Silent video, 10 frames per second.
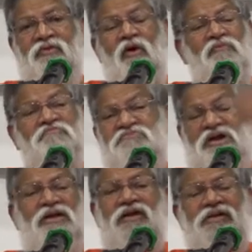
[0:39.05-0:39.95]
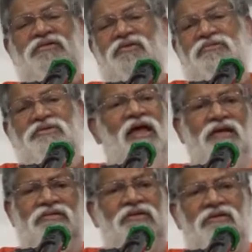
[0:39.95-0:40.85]
of trillions of
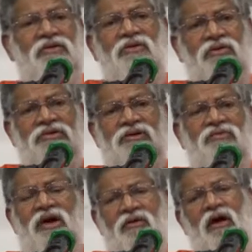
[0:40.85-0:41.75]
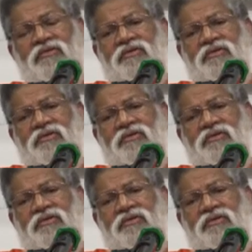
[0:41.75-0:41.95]
cells and neurons and whatnot.